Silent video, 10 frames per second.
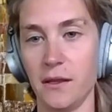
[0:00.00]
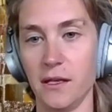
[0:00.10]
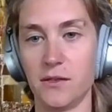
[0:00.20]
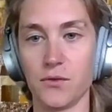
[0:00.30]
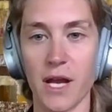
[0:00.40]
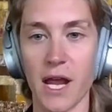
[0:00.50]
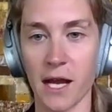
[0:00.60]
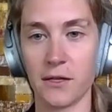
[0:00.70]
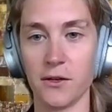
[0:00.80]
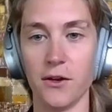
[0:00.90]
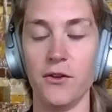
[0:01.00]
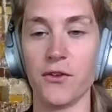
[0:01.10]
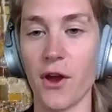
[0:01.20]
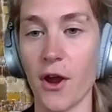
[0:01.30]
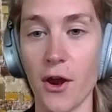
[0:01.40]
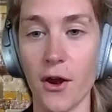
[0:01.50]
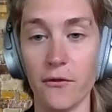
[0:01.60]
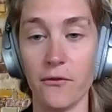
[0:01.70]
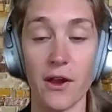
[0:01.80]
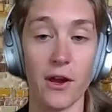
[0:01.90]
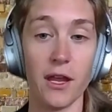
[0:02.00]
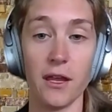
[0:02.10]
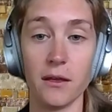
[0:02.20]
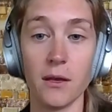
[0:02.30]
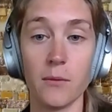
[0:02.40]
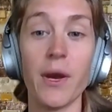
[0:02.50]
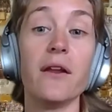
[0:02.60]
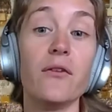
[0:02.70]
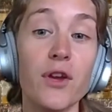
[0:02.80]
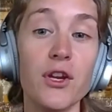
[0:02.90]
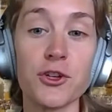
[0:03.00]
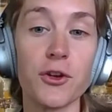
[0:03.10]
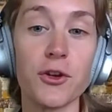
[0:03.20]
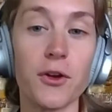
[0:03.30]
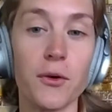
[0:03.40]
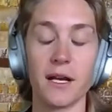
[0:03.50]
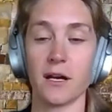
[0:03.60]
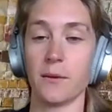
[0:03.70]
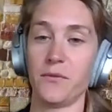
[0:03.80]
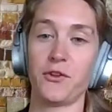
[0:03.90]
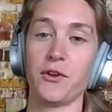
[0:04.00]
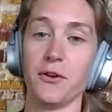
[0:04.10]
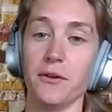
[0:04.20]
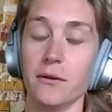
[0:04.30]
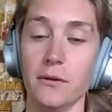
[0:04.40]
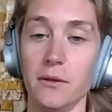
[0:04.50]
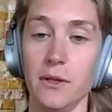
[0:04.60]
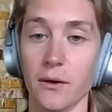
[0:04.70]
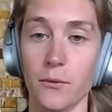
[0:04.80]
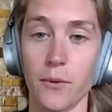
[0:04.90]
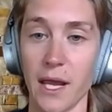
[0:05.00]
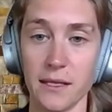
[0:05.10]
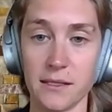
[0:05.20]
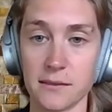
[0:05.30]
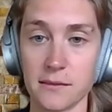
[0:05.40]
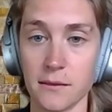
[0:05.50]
these reactors are very beneficial when it comes to, you know, waste